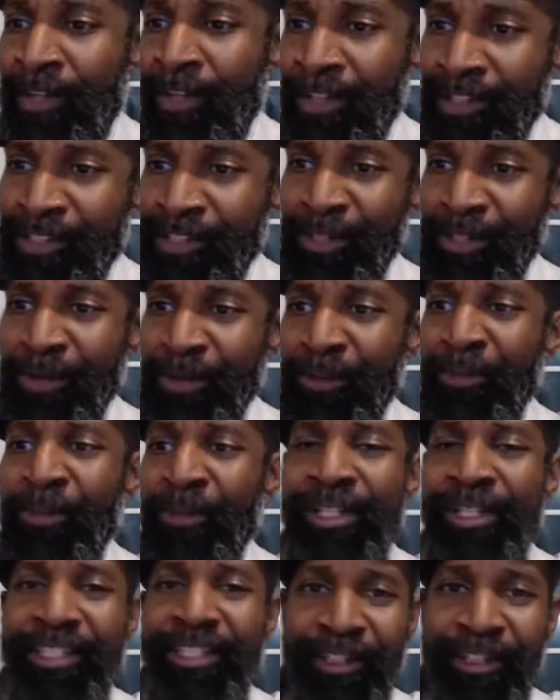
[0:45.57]
So,
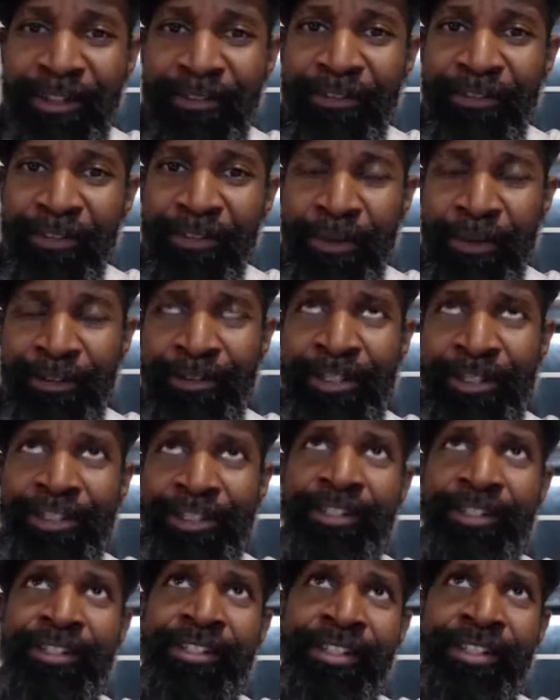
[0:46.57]
what to look for in
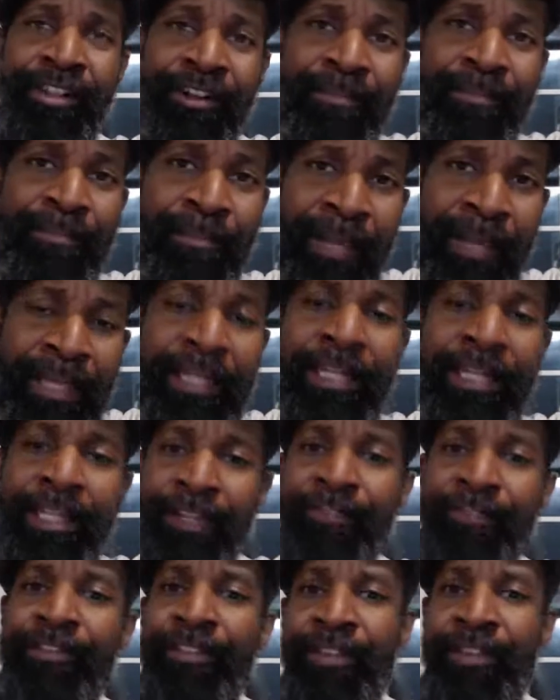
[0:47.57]
research? There are many
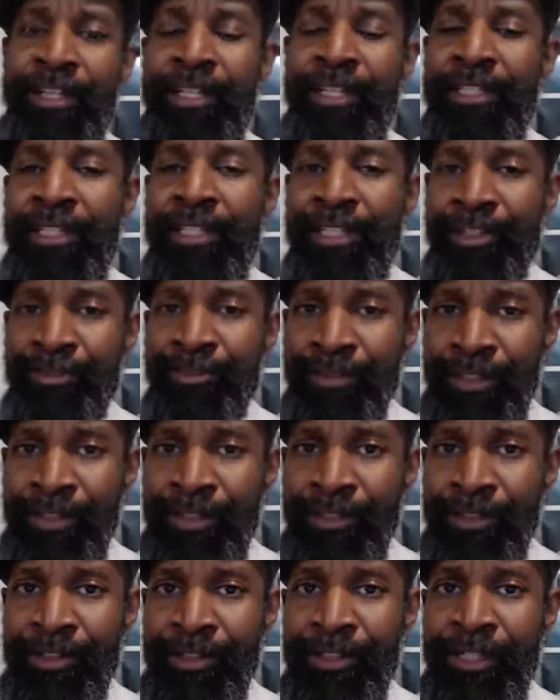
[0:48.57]
different things that you
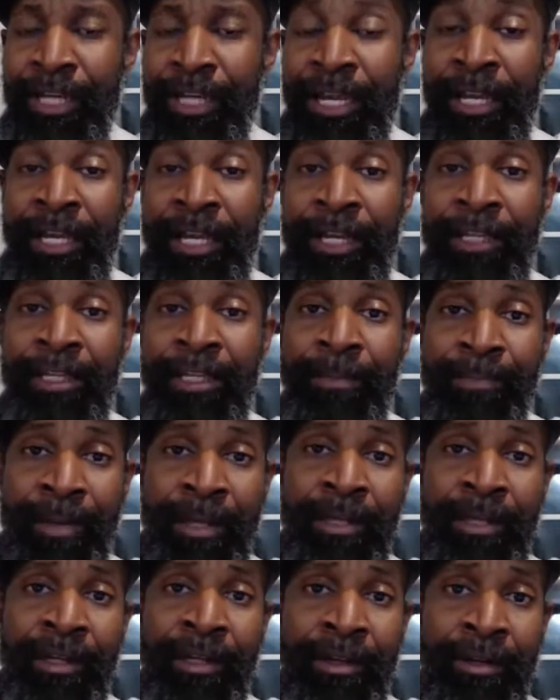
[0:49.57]
research, and
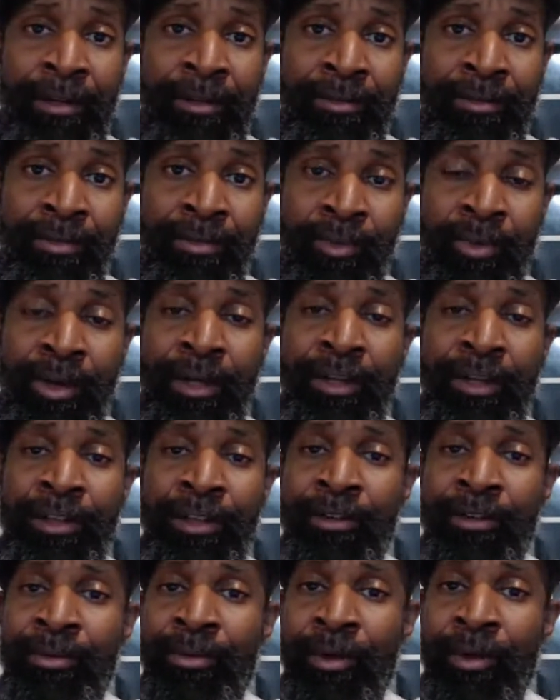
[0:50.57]
depending on what
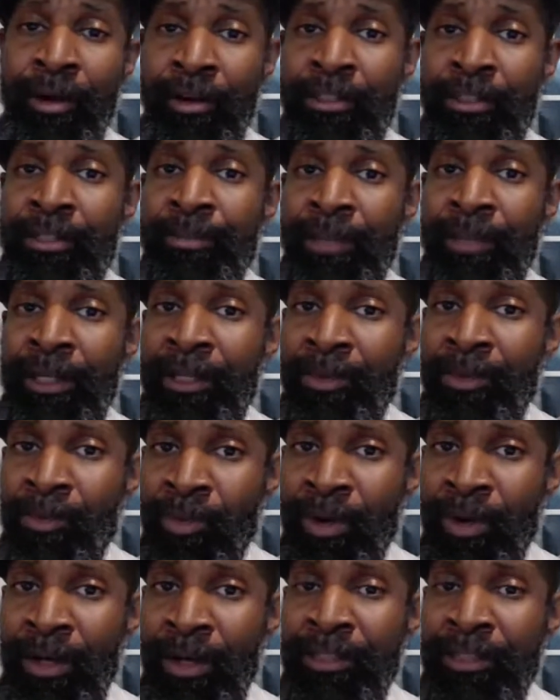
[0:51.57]
you ultimately
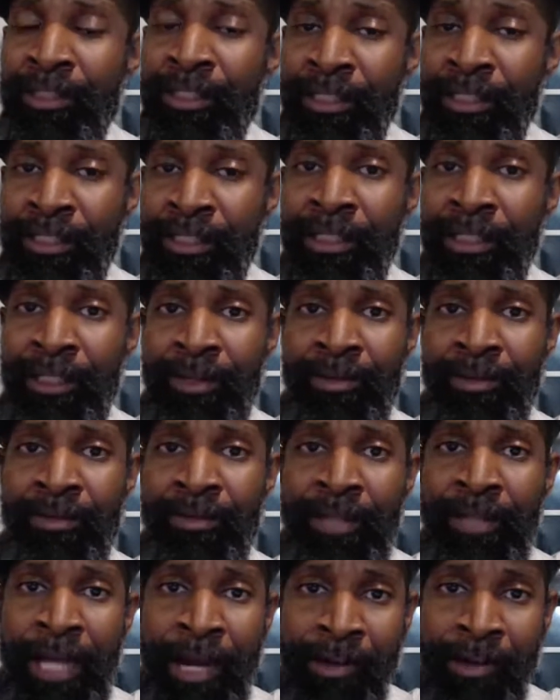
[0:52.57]
want to see,
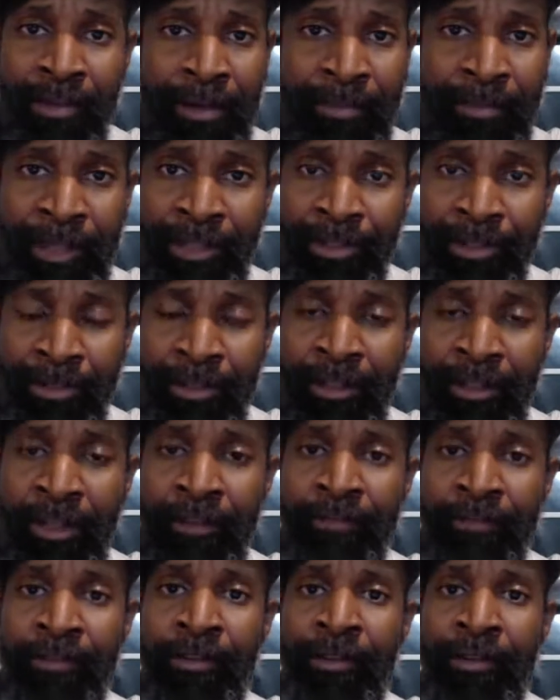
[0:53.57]
the outcome that you're
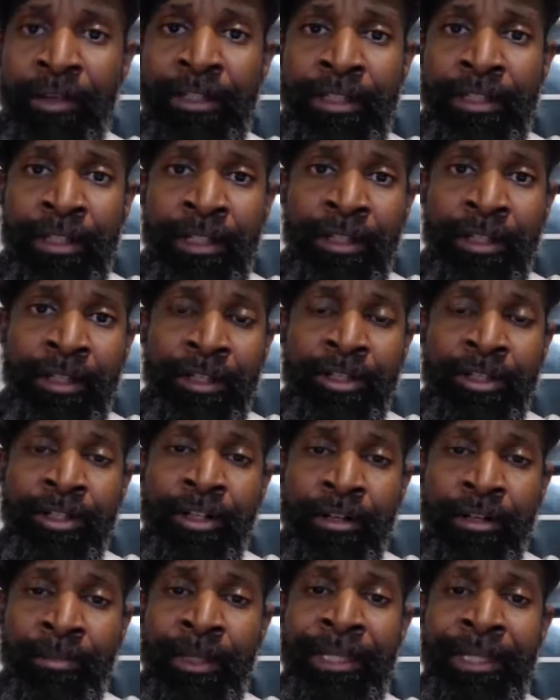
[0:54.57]
looking for is going to
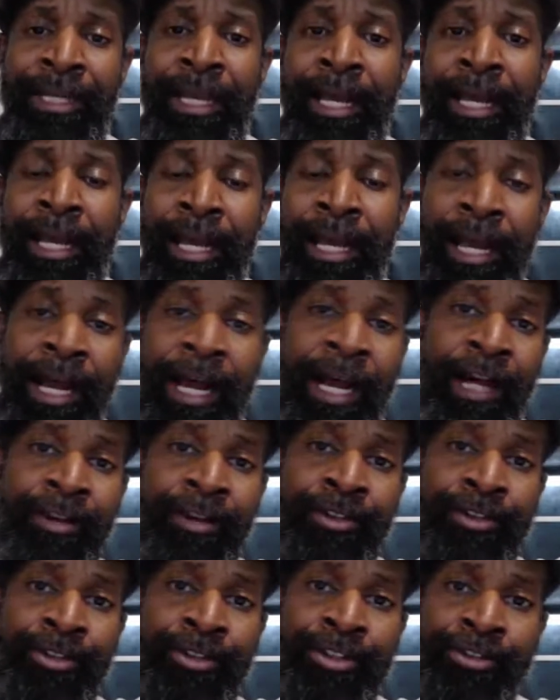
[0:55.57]
determine how
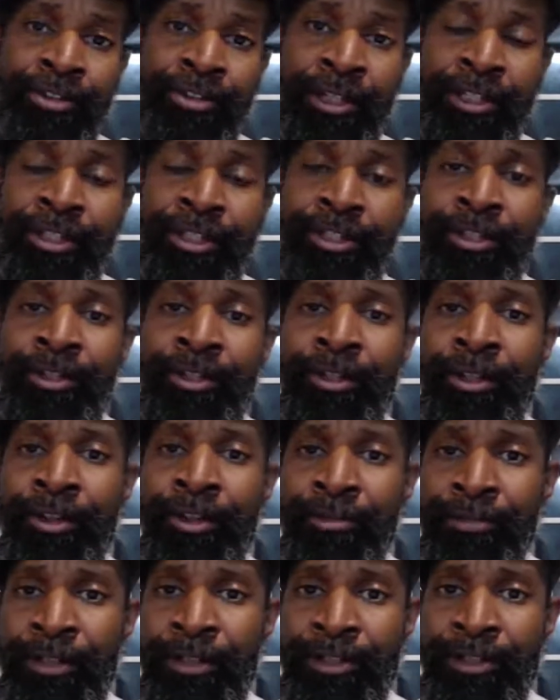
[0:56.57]
you structure
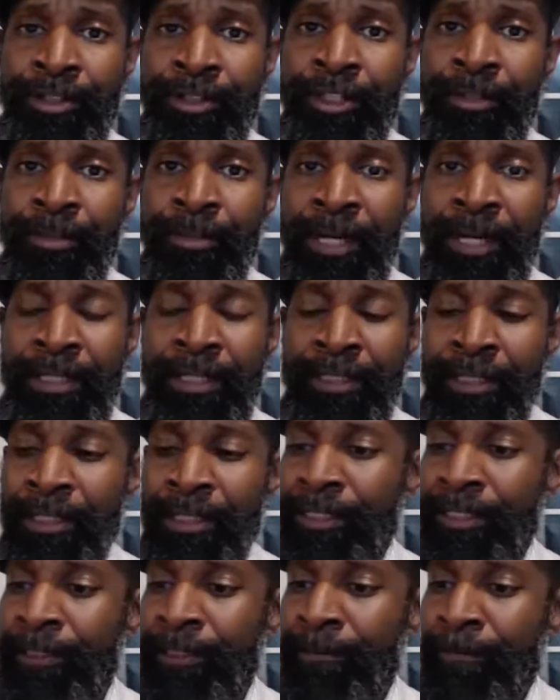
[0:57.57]
your research
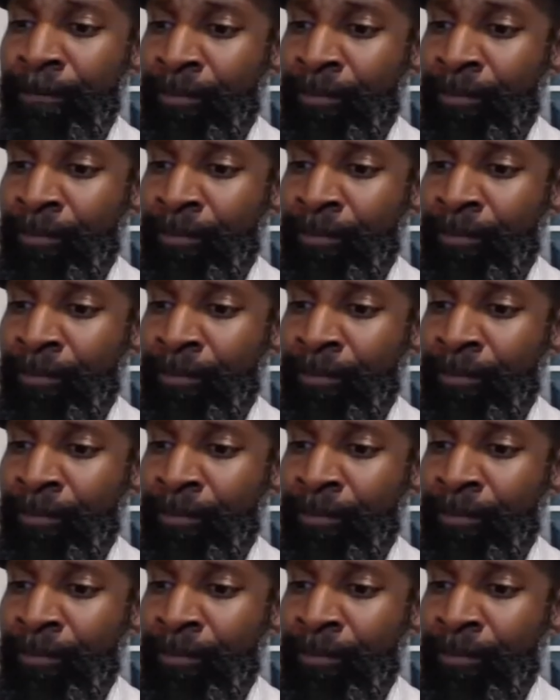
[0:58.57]
process.